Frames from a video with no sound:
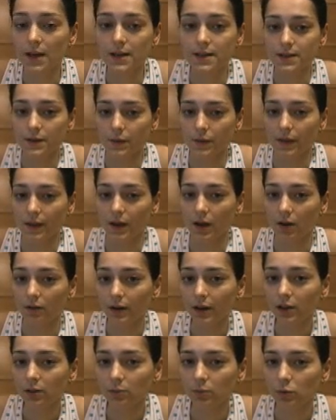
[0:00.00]
So the
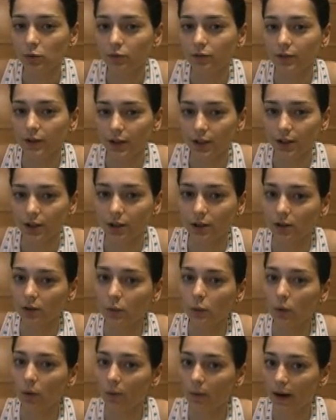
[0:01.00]
correct move here
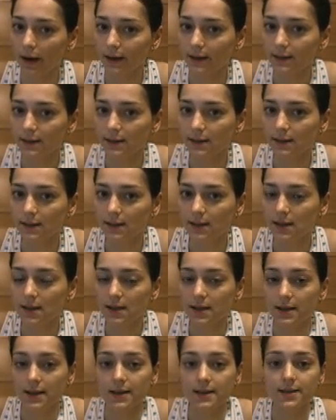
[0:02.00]
for white
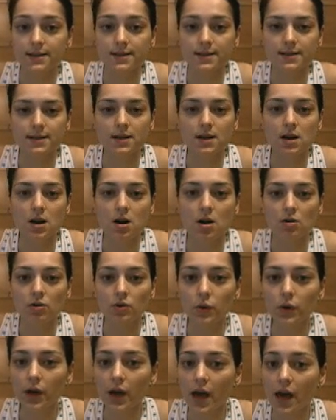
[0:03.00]
is
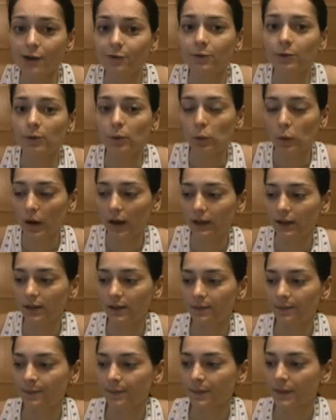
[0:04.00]
rook f1.
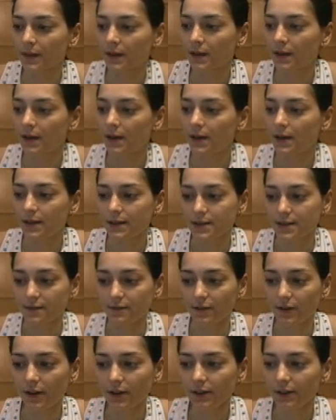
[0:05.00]
It's a
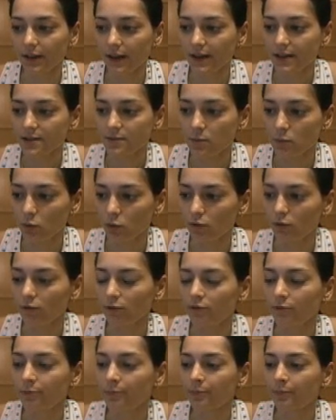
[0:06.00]
very nice move,
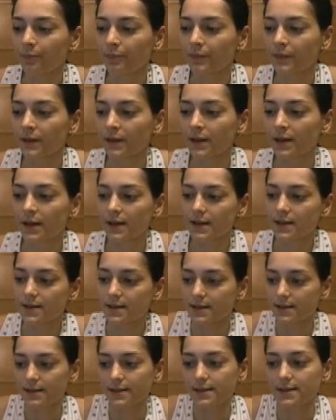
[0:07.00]

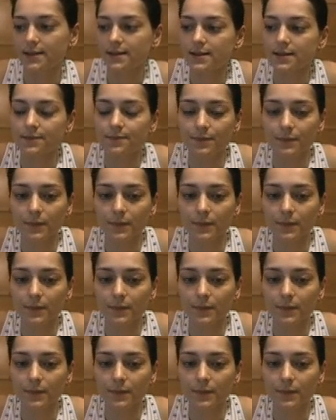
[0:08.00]
since